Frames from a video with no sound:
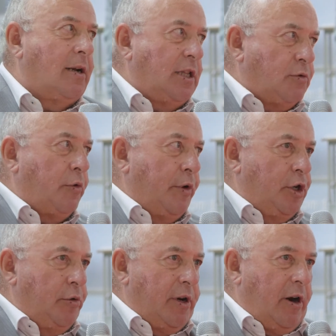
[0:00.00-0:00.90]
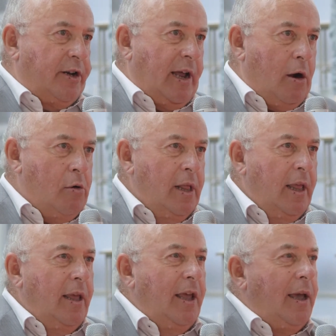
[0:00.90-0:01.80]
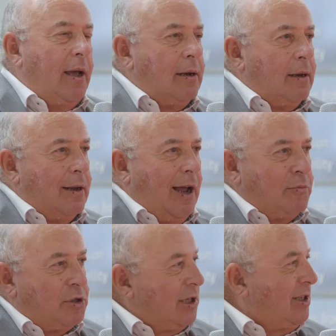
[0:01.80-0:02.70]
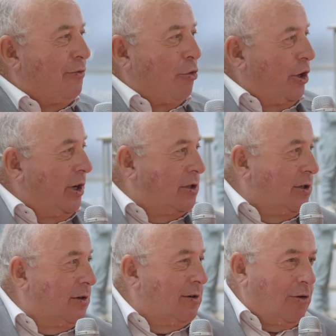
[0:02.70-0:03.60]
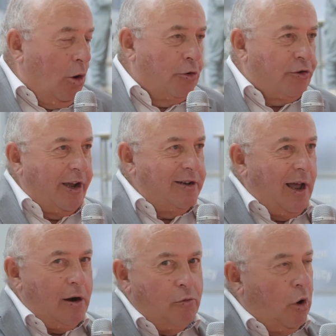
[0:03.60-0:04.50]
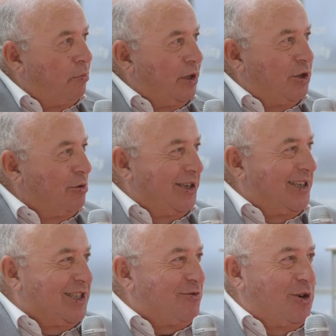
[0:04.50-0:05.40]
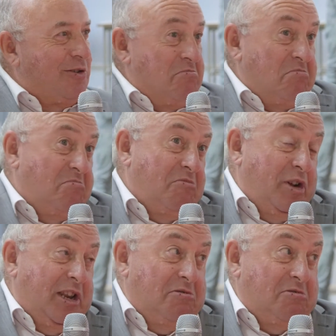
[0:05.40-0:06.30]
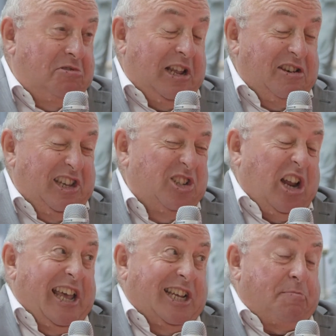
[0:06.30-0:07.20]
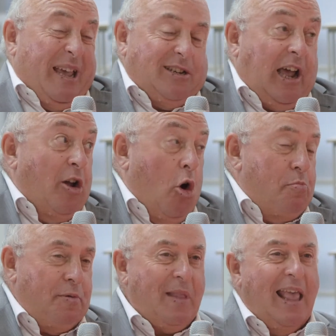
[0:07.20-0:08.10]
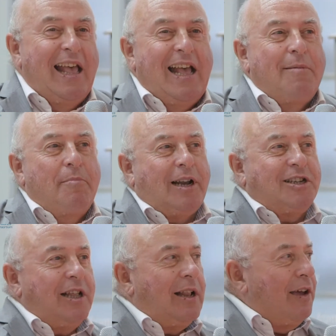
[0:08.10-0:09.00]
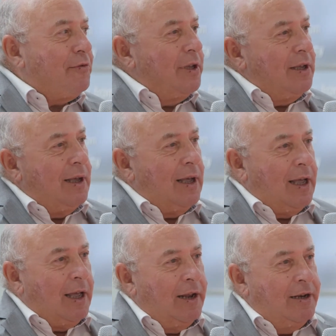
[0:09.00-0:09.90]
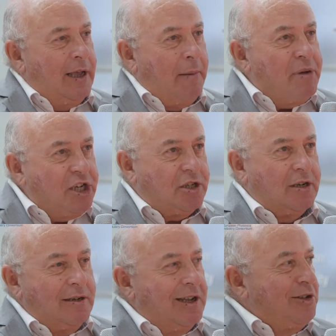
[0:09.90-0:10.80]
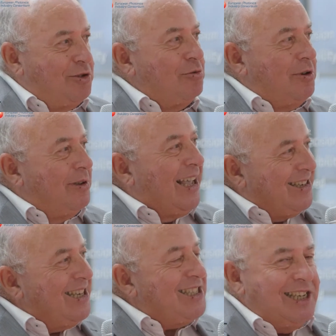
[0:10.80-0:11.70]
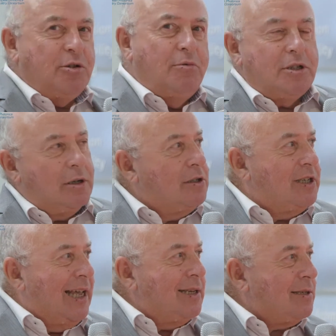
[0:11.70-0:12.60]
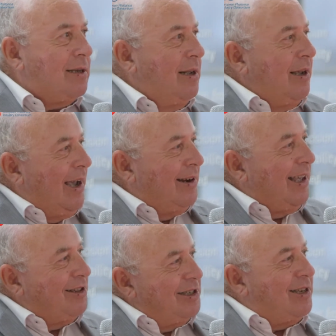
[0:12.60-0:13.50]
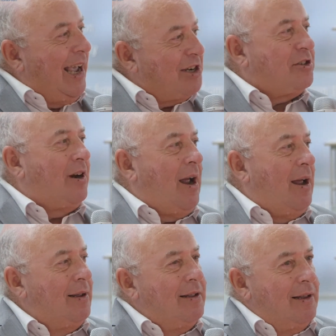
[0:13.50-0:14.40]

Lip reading: That's what we're doing right now. And I'm 64 years old right now. Won't be doing this within 10 years, I expect, I hope. But I still have the ambition to get this into a success and get this extra